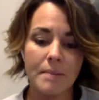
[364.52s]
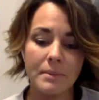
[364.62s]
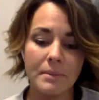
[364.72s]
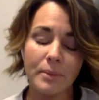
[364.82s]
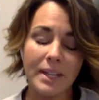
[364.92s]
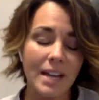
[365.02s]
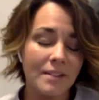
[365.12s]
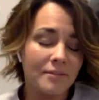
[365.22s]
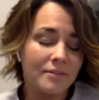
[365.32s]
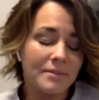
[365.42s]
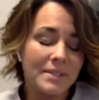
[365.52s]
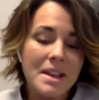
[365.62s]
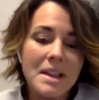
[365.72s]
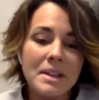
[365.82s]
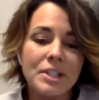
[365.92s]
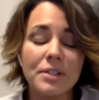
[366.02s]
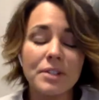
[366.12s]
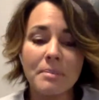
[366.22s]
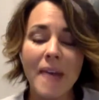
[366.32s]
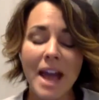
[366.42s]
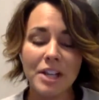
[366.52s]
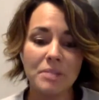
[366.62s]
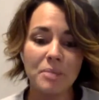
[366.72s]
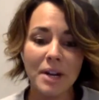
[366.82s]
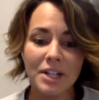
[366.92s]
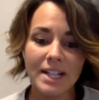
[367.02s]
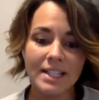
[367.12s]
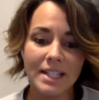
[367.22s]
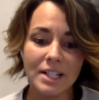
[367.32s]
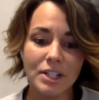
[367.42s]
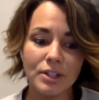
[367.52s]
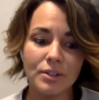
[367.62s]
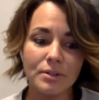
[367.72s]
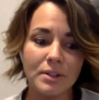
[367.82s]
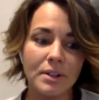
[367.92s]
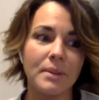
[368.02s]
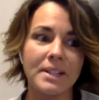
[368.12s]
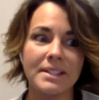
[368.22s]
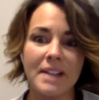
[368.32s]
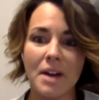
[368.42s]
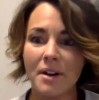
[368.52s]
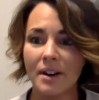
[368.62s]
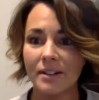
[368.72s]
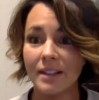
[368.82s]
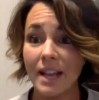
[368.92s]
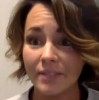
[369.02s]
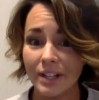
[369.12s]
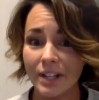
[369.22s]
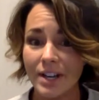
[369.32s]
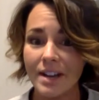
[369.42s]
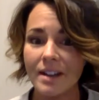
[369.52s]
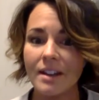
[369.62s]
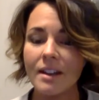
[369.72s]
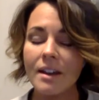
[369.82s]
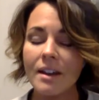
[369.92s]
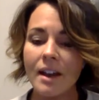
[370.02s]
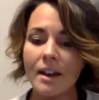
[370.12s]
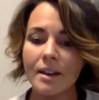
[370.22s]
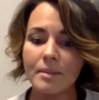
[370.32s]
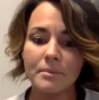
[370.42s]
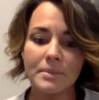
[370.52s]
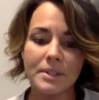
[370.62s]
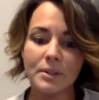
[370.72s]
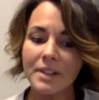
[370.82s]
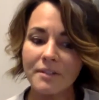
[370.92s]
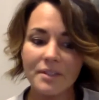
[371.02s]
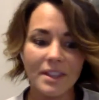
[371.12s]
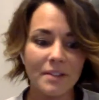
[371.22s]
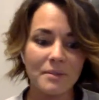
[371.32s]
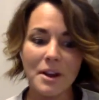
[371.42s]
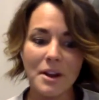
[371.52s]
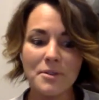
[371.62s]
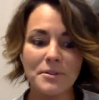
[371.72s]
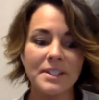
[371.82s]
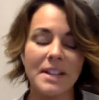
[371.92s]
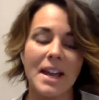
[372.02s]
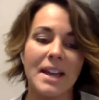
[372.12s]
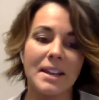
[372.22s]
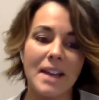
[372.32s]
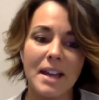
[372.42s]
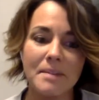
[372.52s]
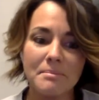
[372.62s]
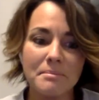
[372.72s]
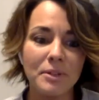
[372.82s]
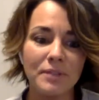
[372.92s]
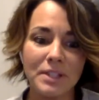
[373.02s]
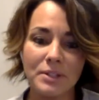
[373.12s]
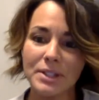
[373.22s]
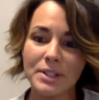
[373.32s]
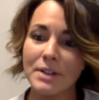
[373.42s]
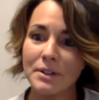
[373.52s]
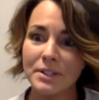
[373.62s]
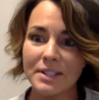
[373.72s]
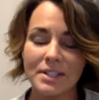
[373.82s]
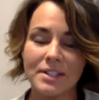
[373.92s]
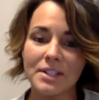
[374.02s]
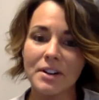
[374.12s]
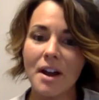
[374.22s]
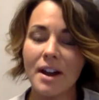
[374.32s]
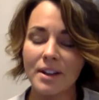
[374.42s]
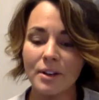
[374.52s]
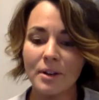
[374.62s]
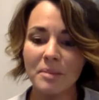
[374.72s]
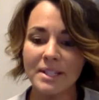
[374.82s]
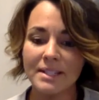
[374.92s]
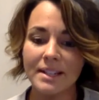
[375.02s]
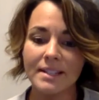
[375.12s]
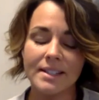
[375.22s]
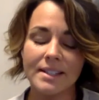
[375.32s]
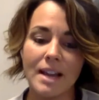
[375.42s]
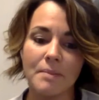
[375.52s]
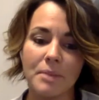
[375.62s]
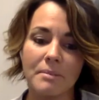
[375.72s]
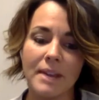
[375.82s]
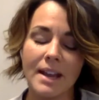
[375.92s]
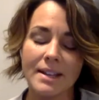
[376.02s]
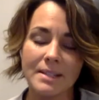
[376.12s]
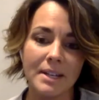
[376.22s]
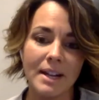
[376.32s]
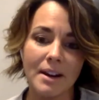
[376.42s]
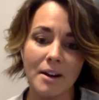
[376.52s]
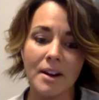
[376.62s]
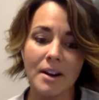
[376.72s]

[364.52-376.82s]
We kind of turned a passion project into what is now our livelihood. Sold everything we owned and moved into a studio to start a hot yoga business with my husband and our